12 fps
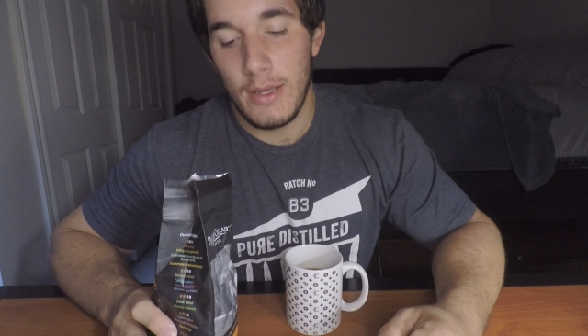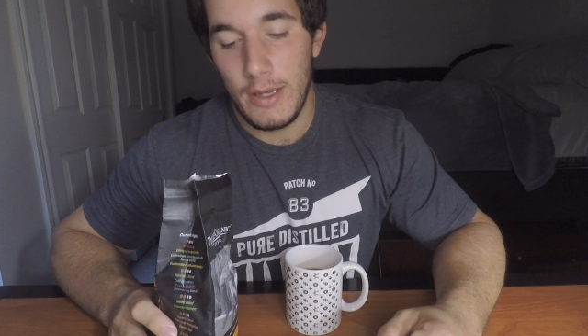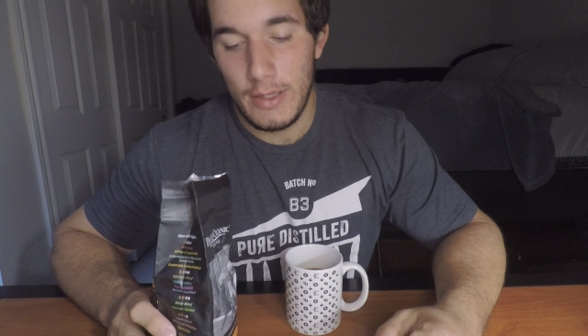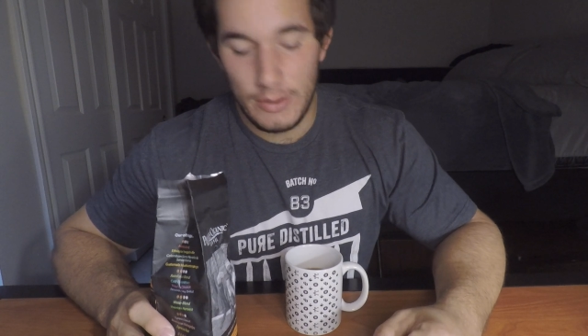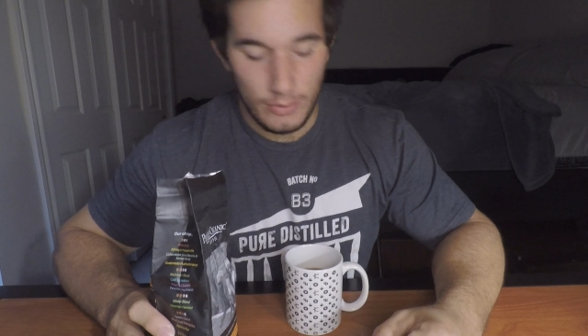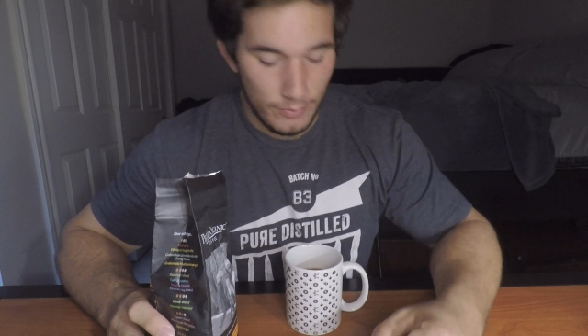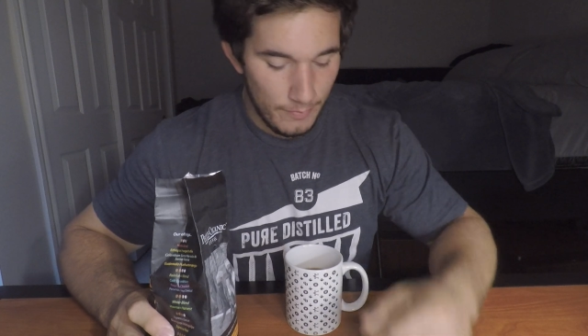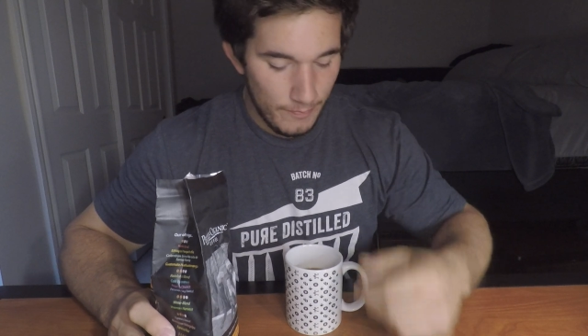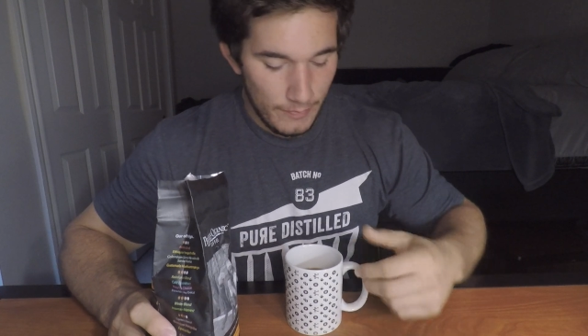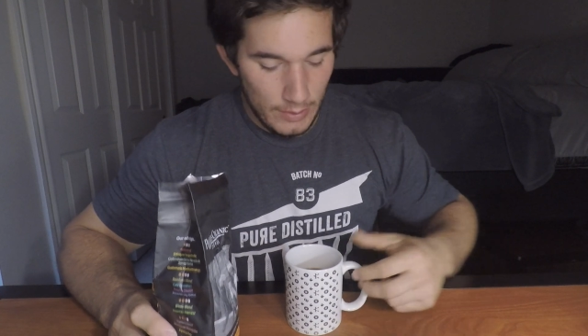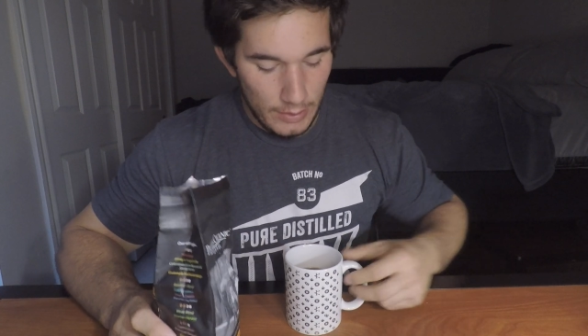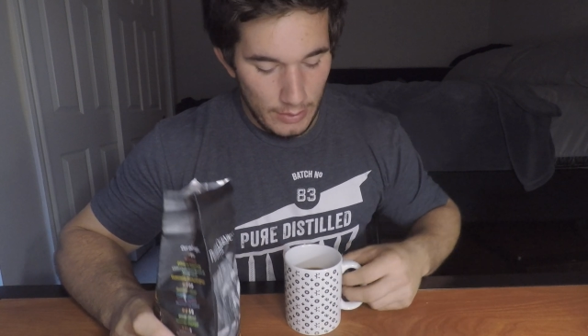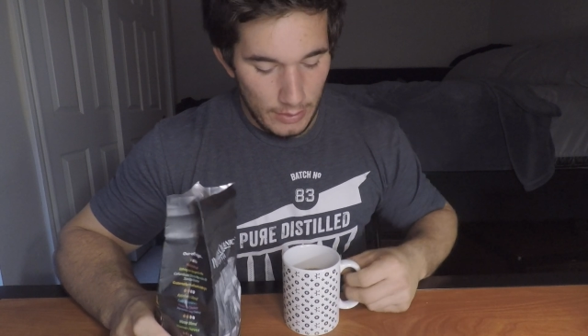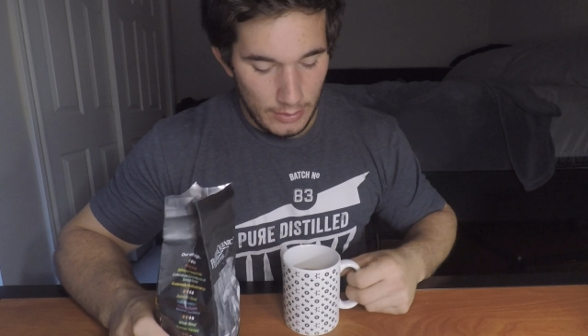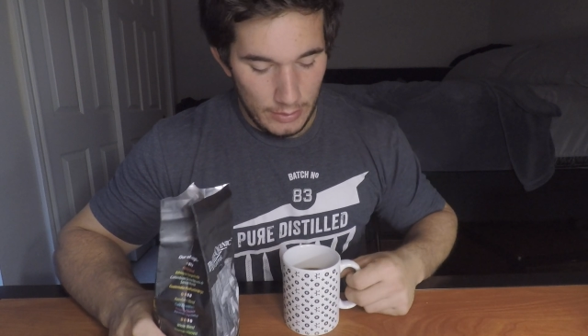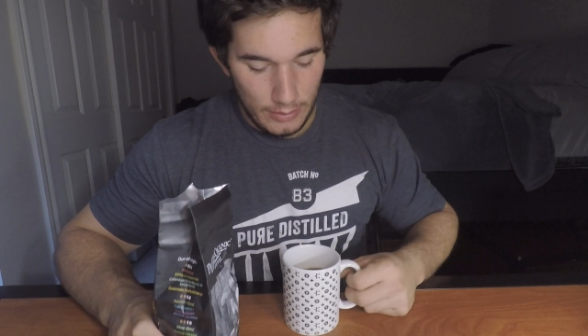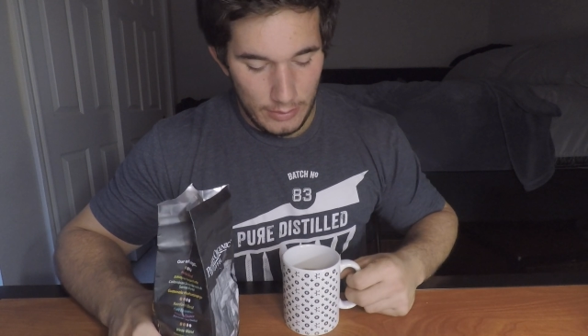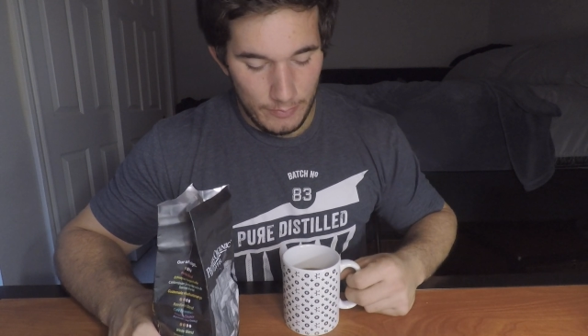
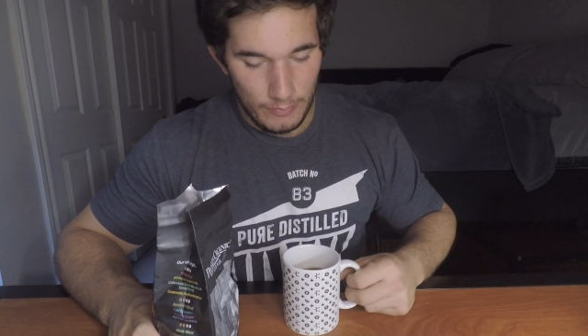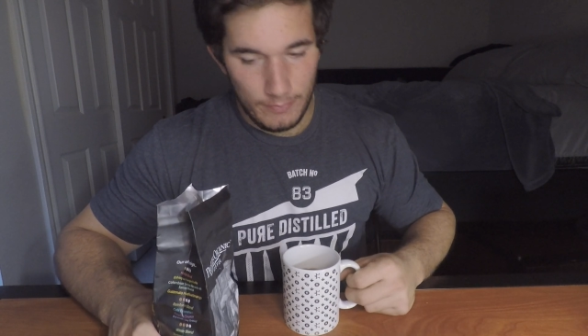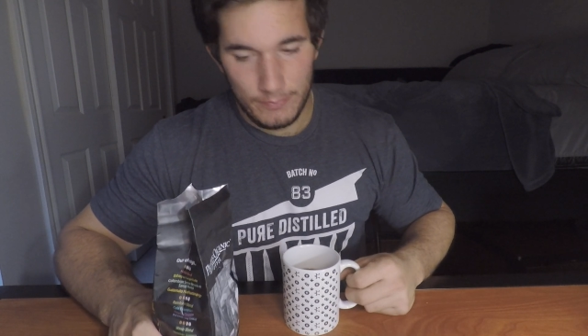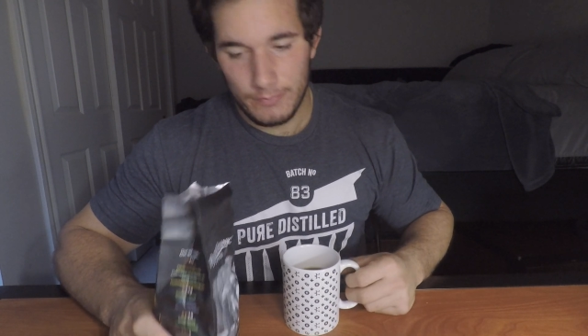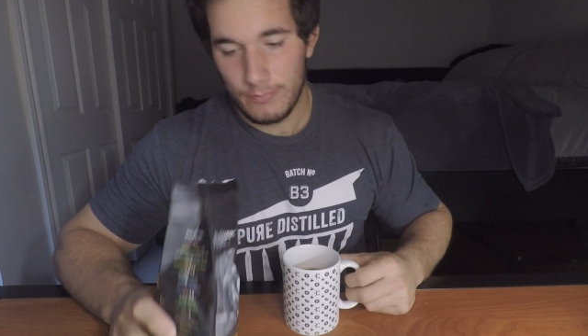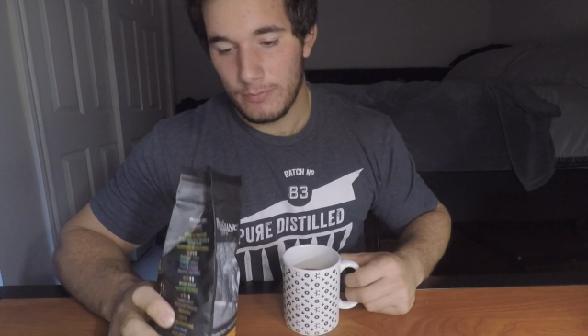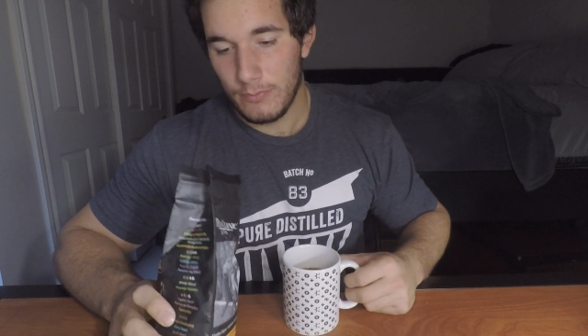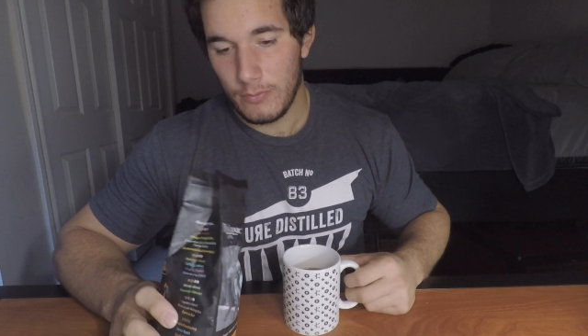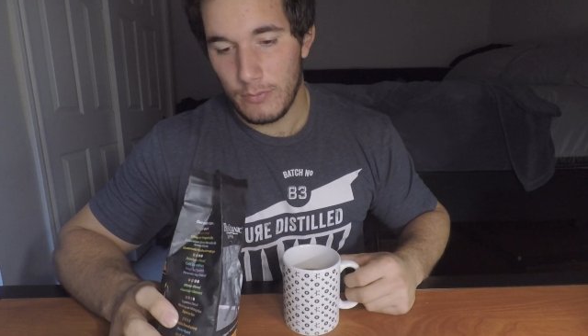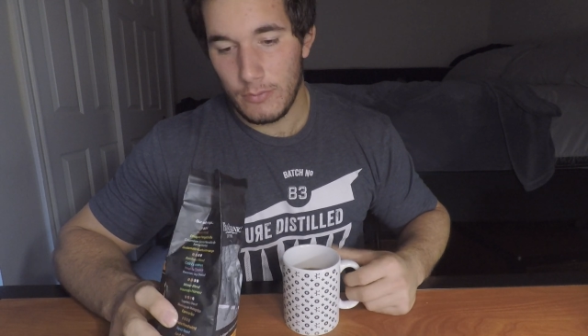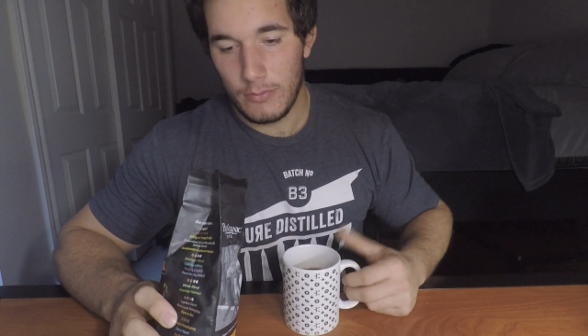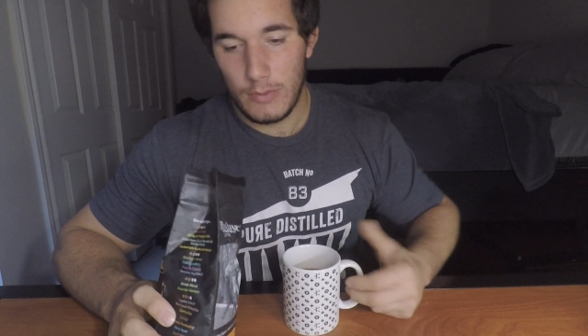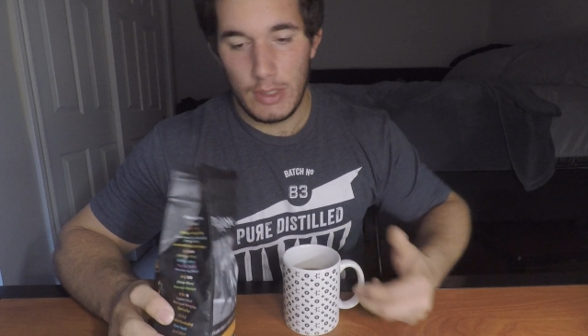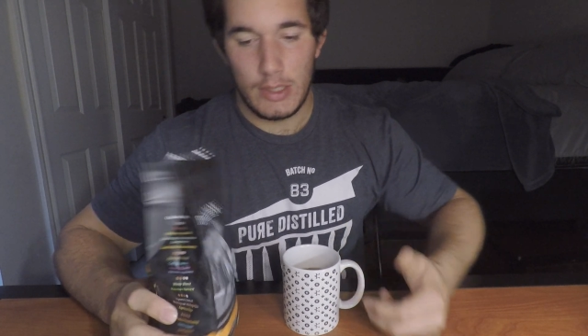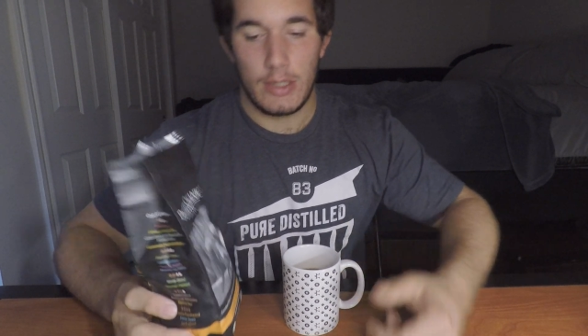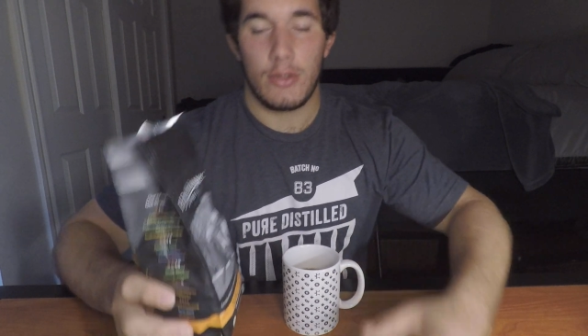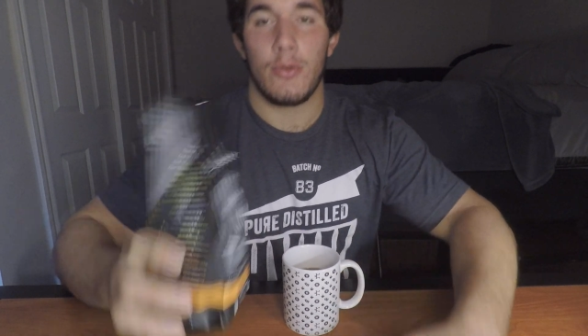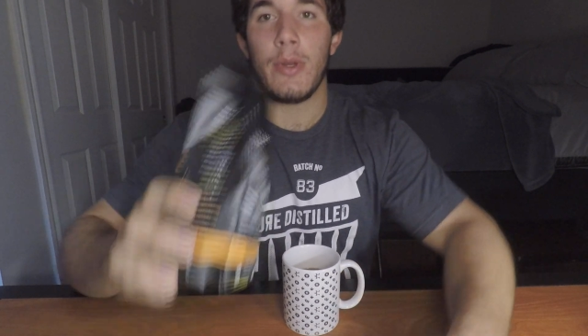Anywho, let's
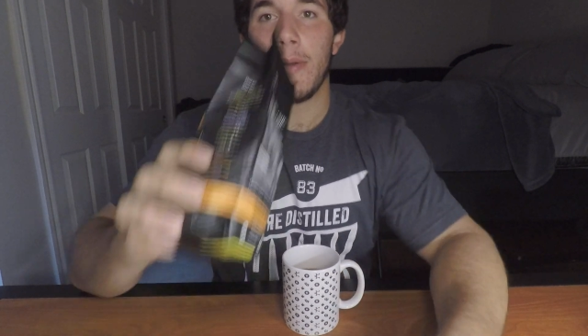get to it.